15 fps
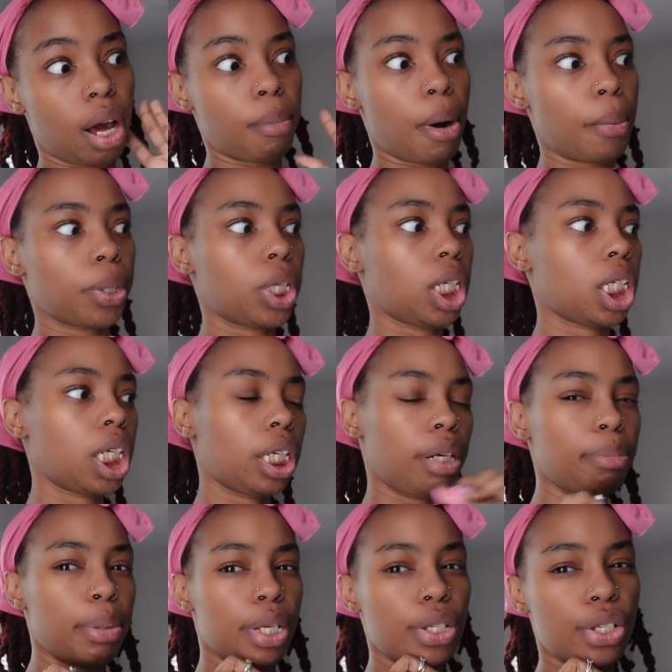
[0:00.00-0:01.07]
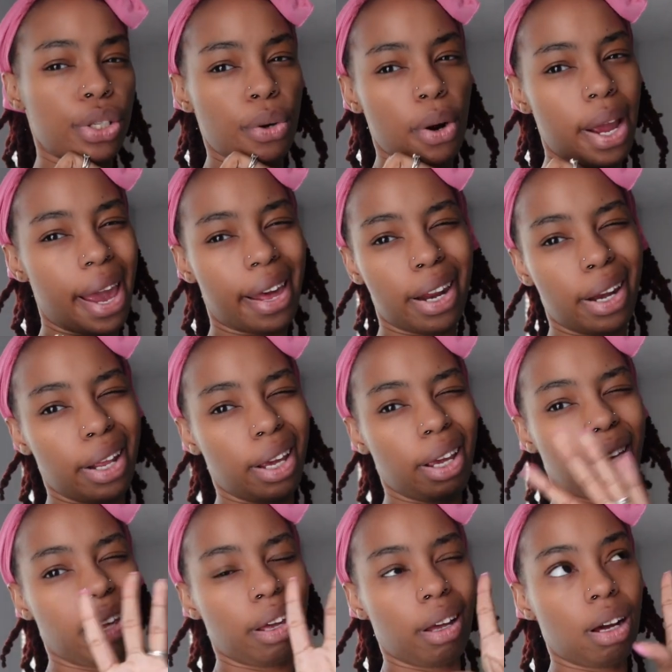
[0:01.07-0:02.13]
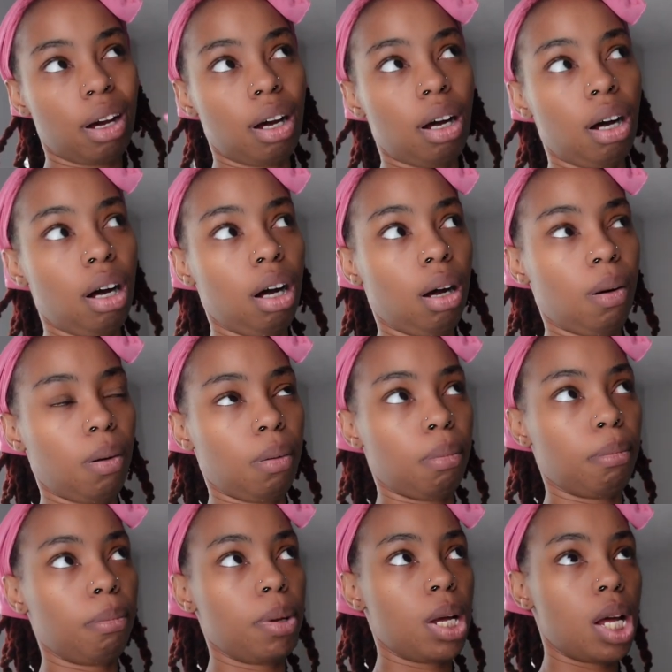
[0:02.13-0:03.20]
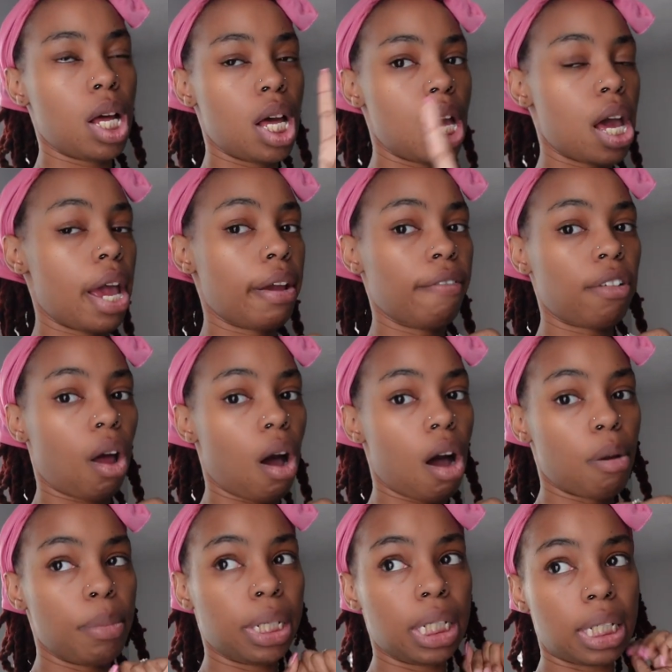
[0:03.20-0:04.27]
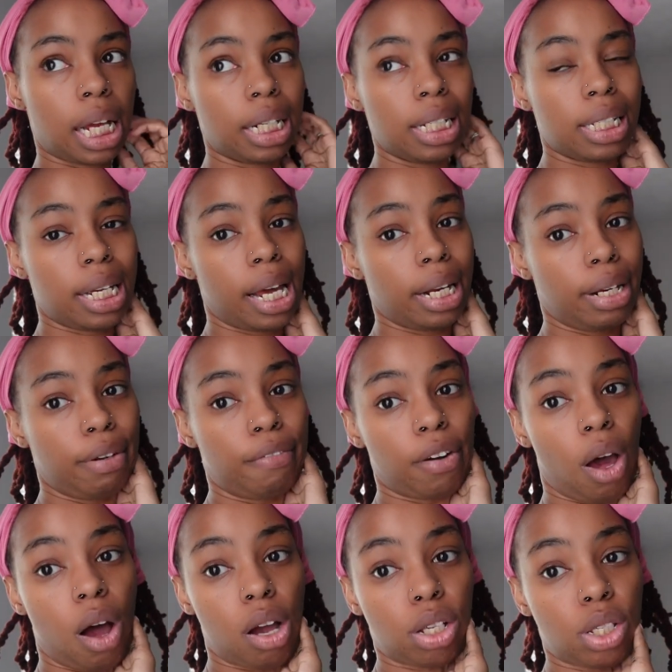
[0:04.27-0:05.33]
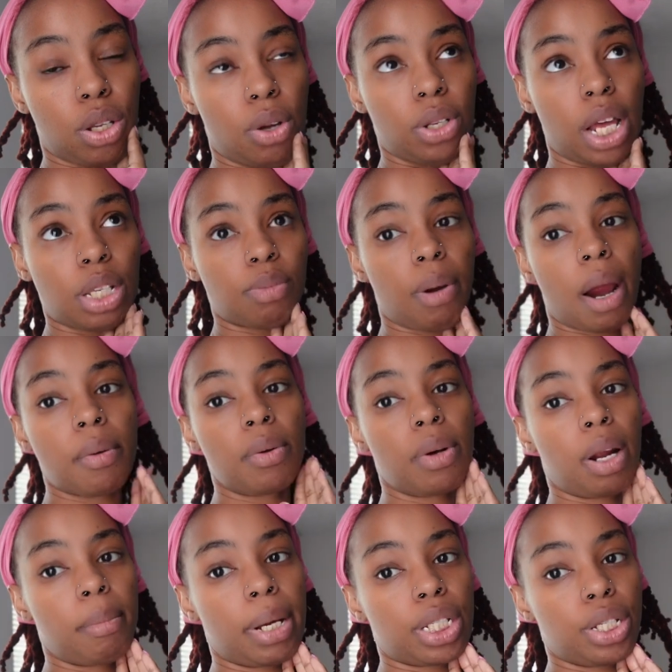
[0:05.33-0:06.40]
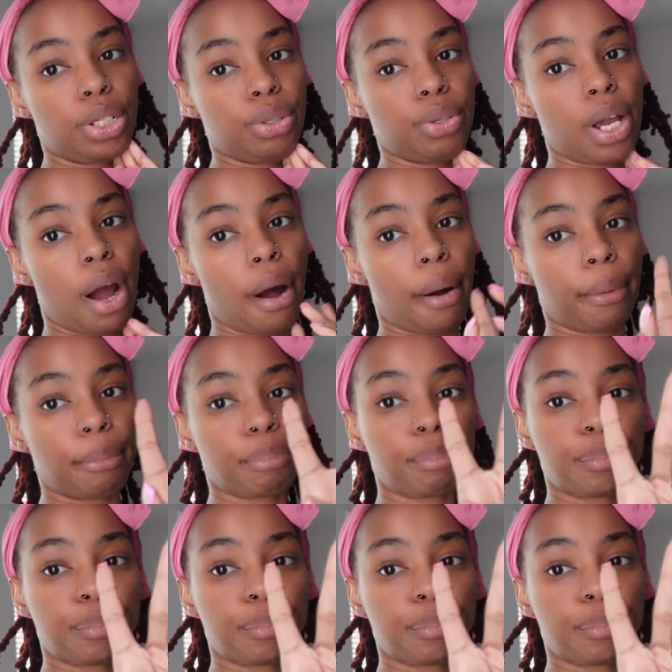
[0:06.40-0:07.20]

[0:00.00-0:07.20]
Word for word: I'm probably gonna get up and start editing um a vlog because I need to edit a vlog. So that's probably what I'm about to do, y'all.